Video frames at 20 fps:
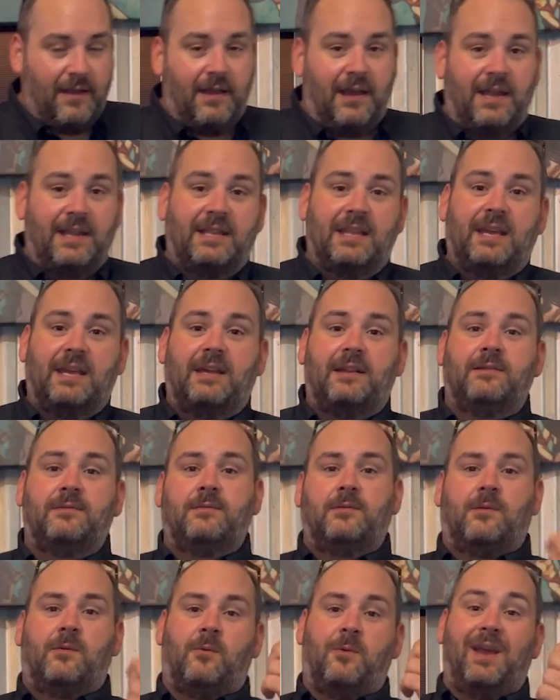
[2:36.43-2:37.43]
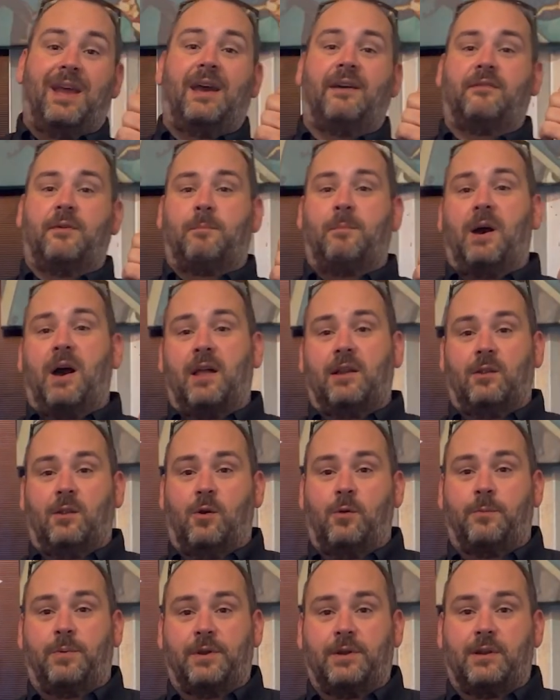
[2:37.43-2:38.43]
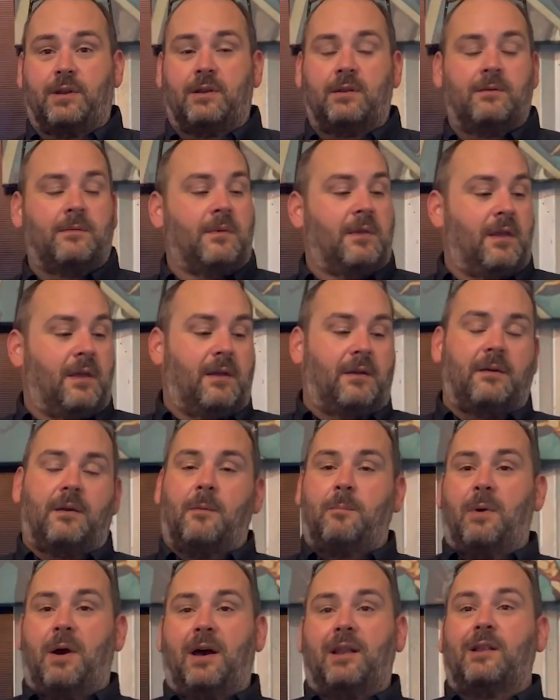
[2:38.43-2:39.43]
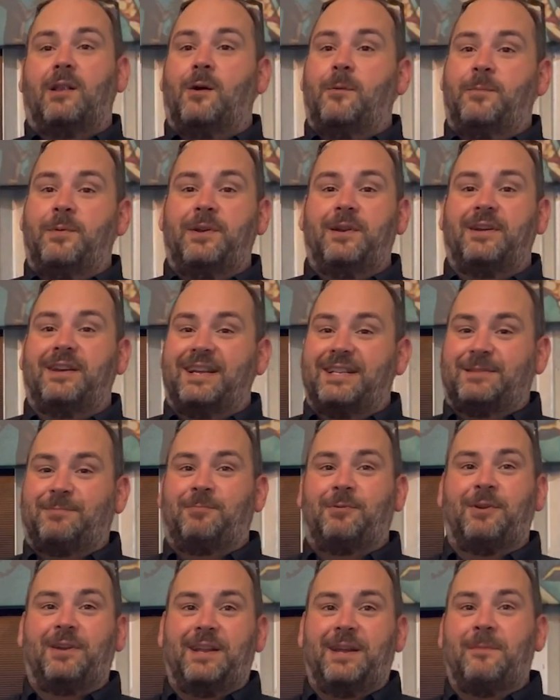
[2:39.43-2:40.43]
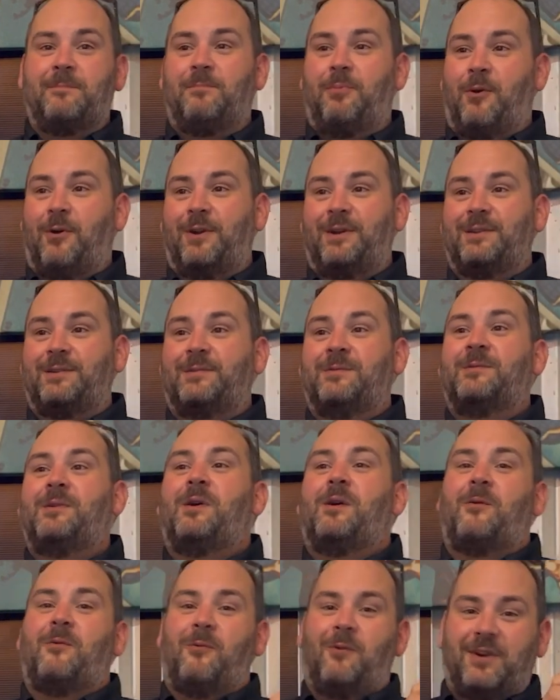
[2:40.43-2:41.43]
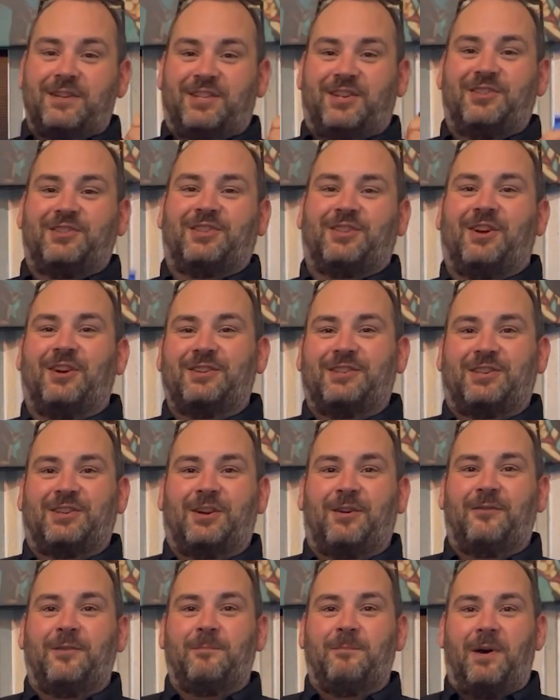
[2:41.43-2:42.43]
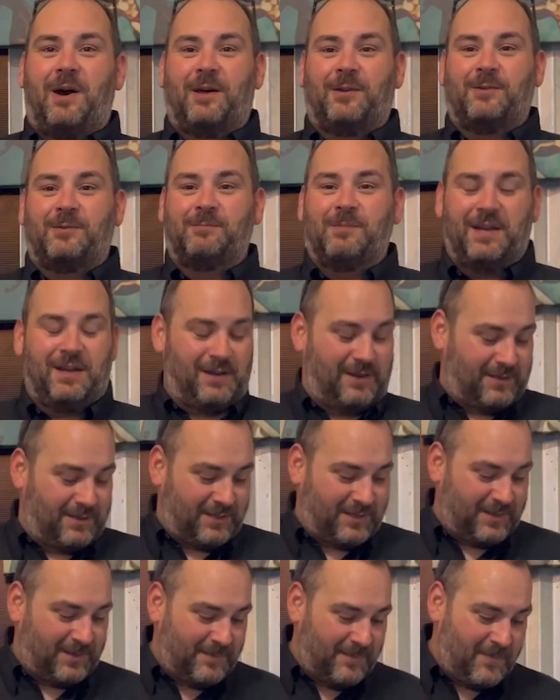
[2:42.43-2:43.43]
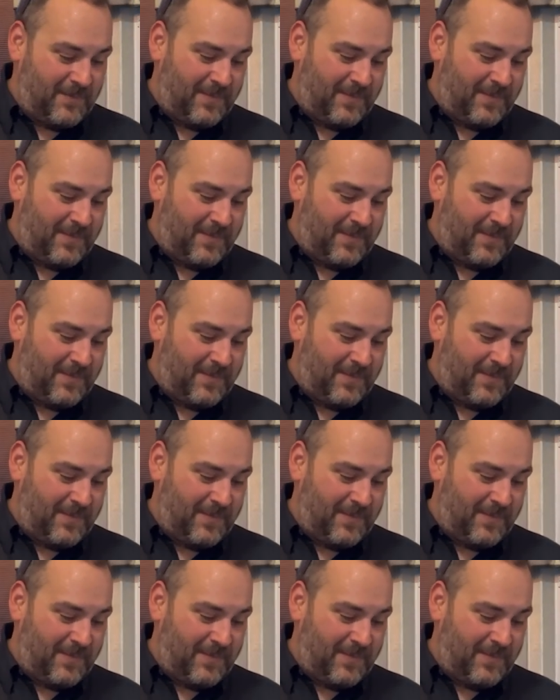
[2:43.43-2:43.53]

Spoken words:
And then we have a bottle opener. Our bottle opener gets pretty important once you start serving bottled beers.